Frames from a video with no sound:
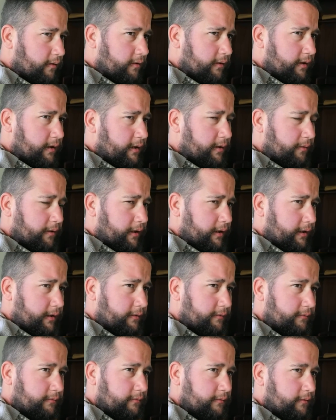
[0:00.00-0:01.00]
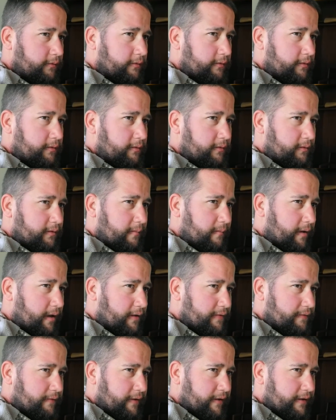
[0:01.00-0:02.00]
anyway, I might
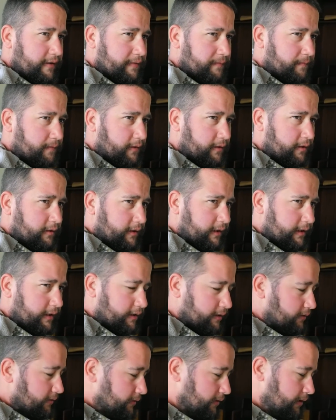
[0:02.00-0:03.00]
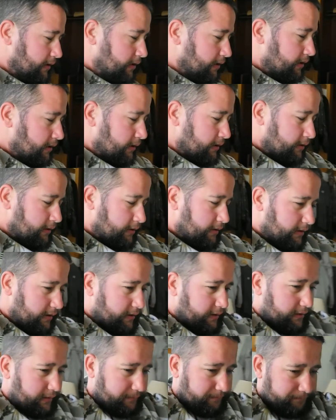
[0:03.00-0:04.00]
as well end this vlog now.
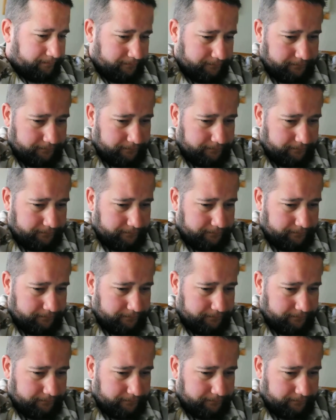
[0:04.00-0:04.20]
Um,